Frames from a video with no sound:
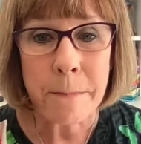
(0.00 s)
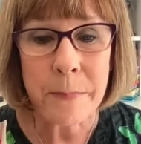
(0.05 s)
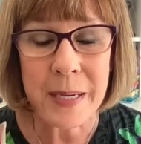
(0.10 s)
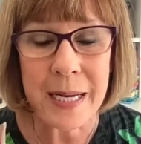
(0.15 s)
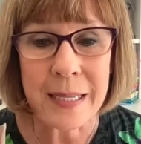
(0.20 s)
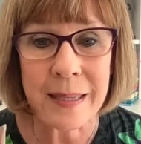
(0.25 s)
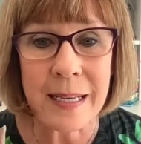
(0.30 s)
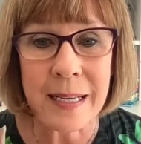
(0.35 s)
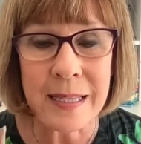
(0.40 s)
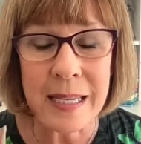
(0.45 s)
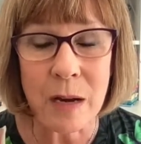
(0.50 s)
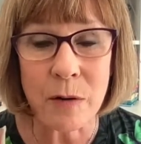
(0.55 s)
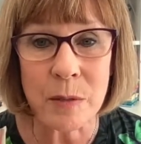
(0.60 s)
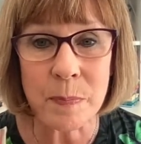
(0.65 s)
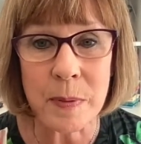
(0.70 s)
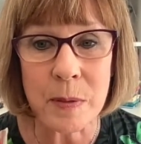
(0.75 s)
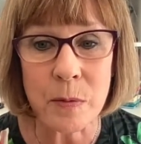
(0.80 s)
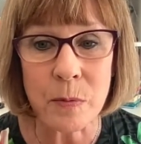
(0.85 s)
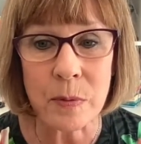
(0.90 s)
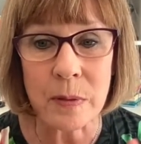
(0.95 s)
but I think that
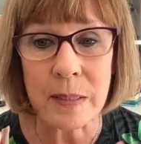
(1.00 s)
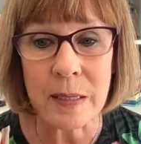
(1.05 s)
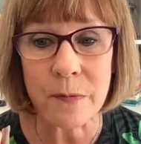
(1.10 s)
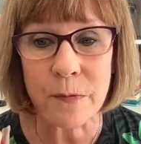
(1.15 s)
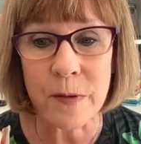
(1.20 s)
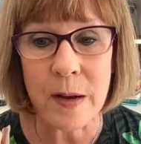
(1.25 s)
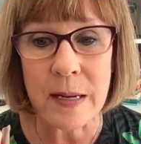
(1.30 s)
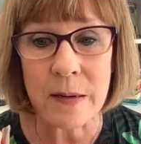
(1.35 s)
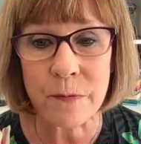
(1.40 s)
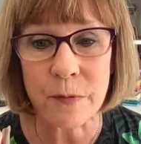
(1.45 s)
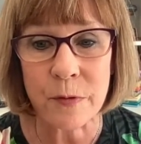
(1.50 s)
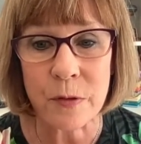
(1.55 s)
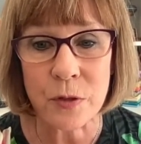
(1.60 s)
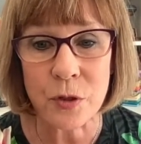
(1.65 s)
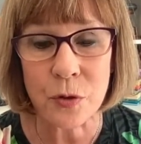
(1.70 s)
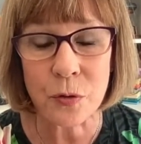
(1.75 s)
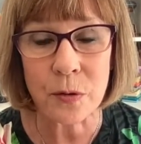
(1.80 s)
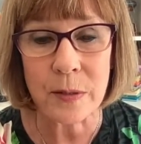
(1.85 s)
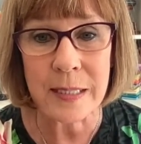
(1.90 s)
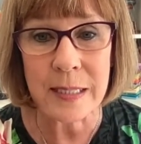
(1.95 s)
would be really fun for
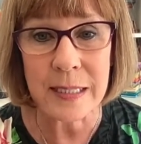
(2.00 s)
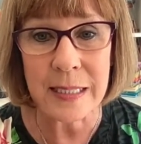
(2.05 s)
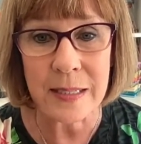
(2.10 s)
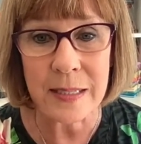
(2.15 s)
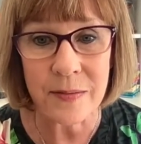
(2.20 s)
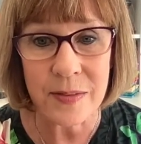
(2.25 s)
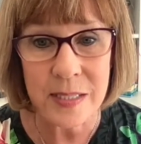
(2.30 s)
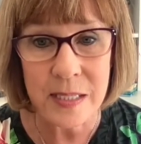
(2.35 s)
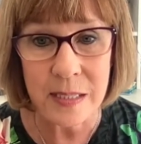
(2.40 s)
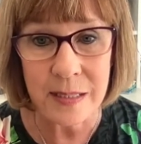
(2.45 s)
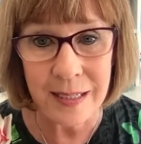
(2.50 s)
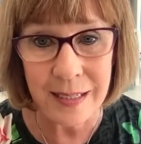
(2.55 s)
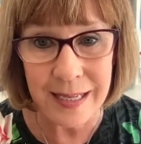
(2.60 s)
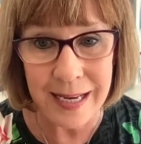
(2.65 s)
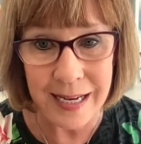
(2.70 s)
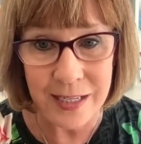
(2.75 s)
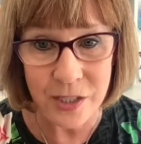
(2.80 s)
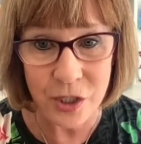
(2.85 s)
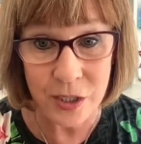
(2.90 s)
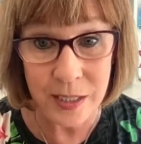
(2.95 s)
Julie to give us a
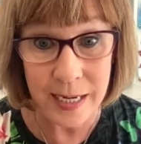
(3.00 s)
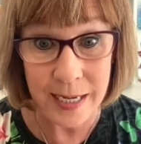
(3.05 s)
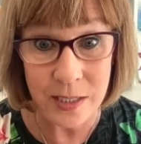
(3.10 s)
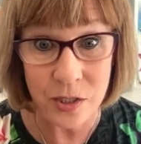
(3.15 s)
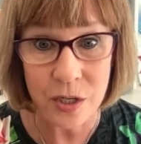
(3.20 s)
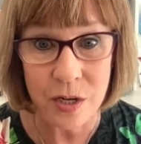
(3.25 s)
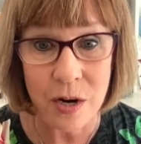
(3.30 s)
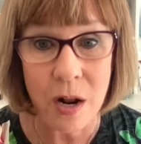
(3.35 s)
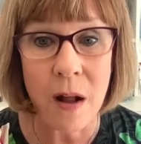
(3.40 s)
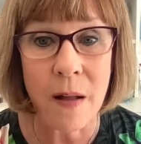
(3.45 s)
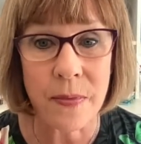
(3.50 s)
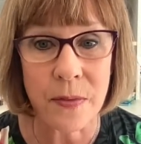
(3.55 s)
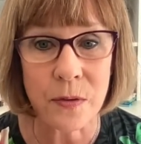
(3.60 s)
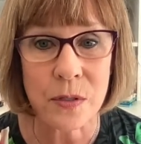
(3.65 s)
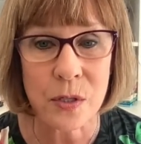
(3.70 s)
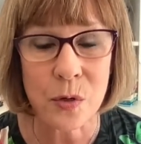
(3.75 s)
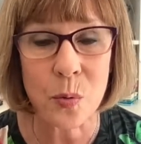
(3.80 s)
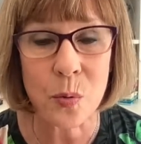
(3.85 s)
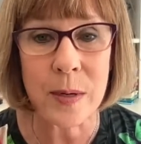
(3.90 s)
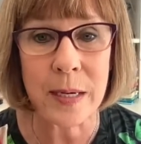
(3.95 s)
little education on
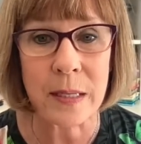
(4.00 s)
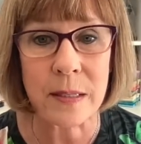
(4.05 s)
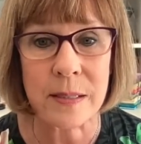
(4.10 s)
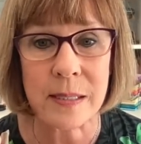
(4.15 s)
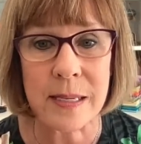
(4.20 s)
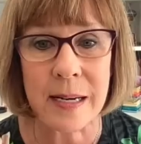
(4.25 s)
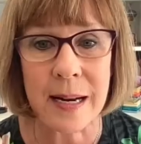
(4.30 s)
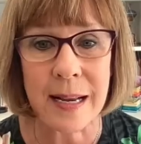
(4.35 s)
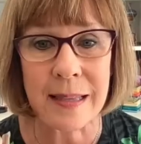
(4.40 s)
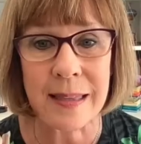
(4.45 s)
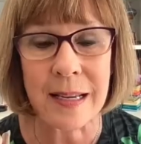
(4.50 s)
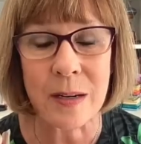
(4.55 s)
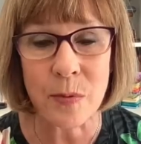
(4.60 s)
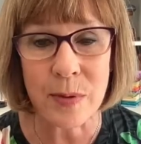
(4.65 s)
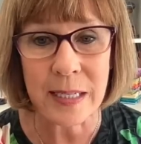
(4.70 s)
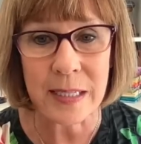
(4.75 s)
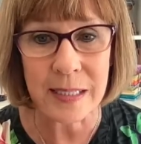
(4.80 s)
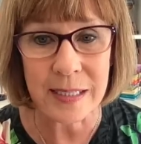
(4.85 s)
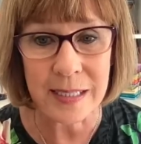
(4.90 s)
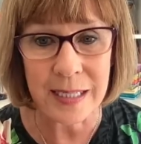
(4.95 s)
those quilts, and I think
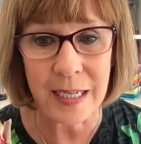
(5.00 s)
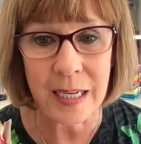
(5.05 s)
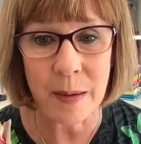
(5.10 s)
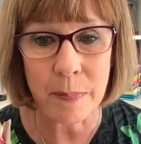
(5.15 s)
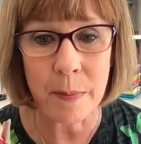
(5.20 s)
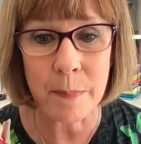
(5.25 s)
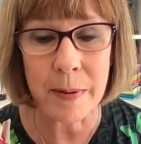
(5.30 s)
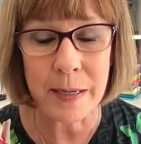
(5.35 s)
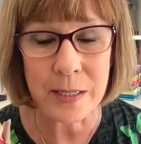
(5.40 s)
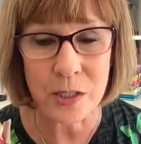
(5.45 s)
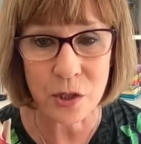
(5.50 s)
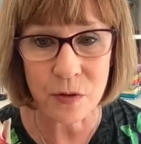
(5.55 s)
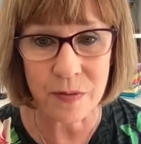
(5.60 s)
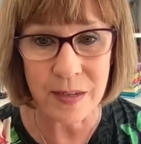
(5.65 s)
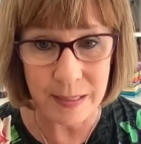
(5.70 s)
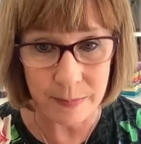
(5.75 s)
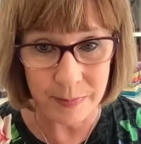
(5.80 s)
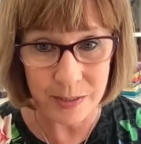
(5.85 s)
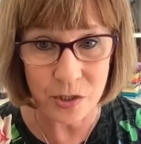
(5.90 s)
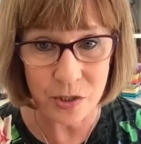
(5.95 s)
we can dig up a bunch of
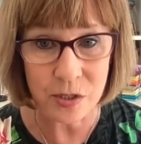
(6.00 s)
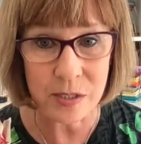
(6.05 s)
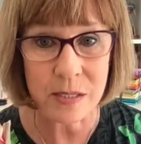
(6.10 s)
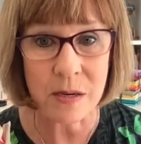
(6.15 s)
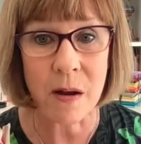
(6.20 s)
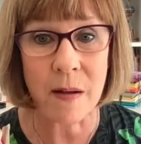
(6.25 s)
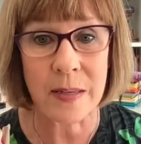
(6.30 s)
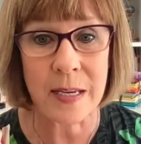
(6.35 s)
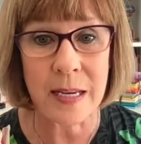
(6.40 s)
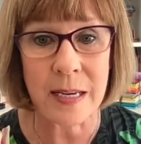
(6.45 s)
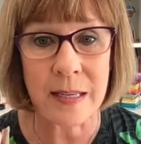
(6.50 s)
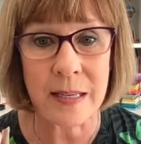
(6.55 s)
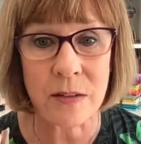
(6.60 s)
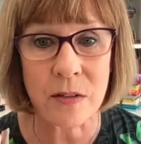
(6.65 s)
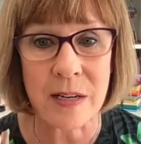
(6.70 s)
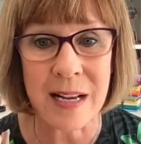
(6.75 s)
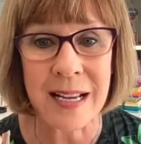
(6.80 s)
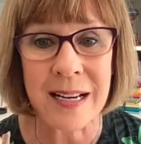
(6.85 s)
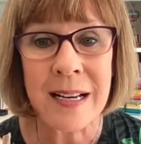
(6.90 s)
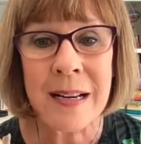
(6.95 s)
images on the
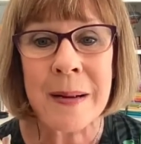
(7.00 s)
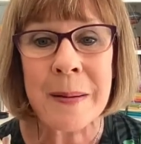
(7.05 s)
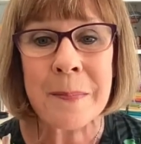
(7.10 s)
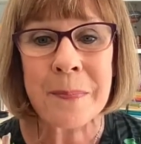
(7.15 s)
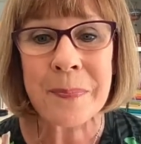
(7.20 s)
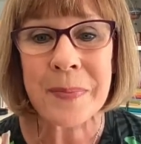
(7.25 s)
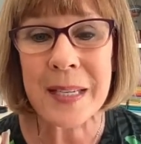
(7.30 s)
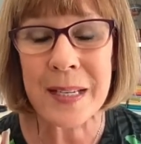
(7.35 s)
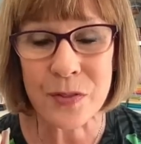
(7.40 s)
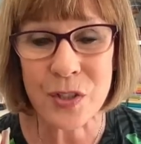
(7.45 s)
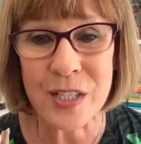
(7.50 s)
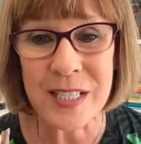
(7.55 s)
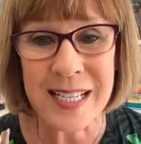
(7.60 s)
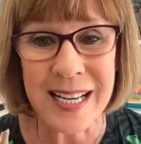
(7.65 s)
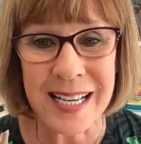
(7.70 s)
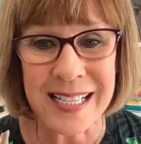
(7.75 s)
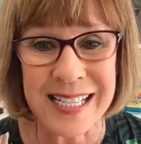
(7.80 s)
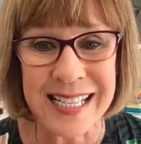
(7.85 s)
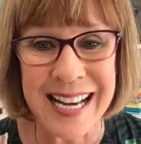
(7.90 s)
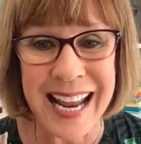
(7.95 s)
internet if she
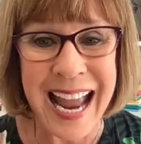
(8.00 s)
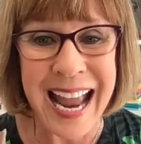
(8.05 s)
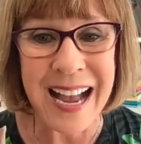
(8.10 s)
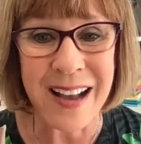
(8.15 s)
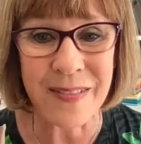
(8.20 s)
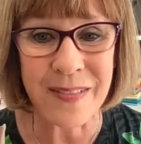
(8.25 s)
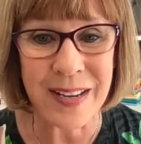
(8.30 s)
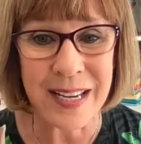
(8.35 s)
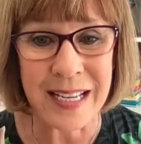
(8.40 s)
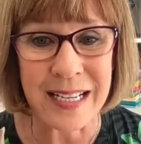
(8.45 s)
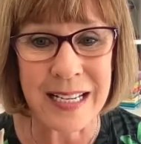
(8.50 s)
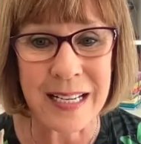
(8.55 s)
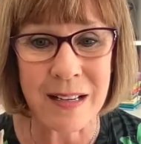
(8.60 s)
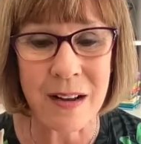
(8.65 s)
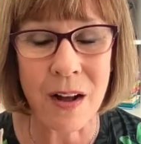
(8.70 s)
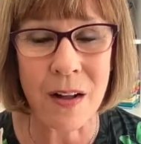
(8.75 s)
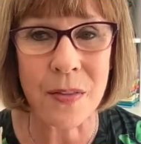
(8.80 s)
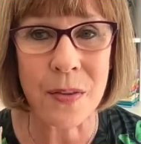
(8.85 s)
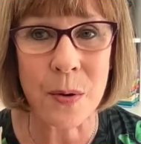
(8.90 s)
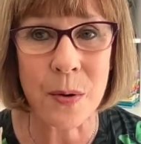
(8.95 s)
doesn't have
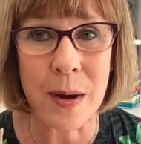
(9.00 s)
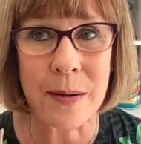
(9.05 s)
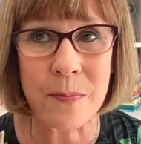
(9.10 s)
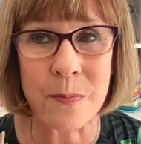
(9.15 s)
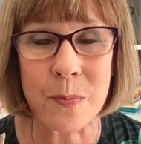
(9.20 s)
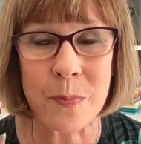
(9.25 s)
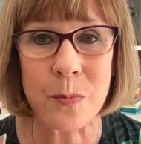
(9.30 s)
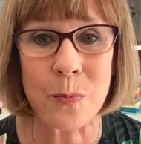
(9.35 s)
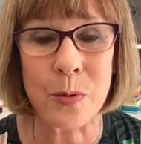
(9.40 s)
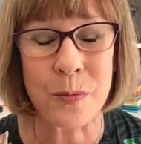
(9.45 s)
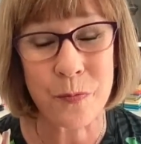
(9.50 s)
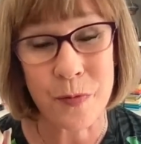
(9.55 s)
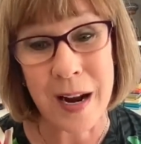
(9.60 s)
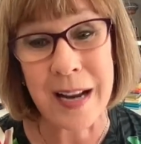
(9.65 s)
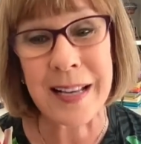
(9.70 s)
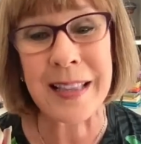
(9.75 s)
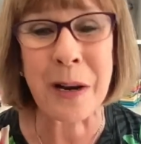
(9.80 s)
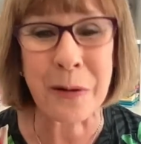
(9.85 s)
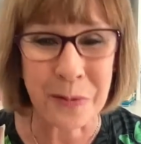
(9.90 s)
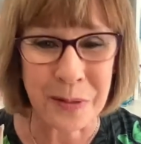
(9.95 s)
any, although I would
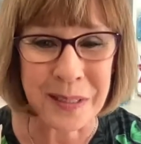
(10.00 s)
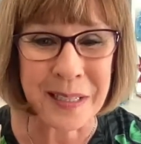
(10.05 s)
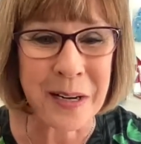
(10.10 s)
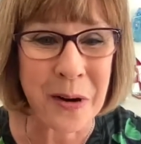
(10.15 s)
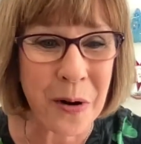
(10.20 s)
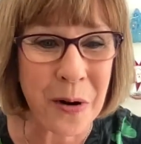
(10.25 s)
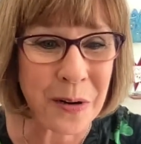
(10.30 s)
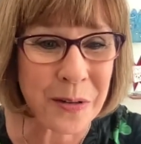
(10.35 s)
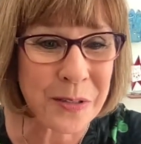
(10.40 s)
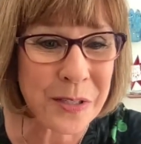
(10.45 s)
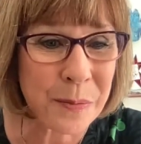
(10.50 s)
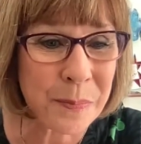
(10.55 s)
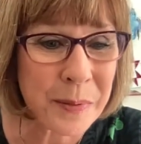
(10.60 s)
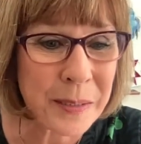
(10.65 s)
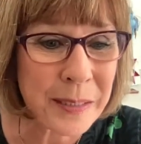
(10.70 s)
find that really hard to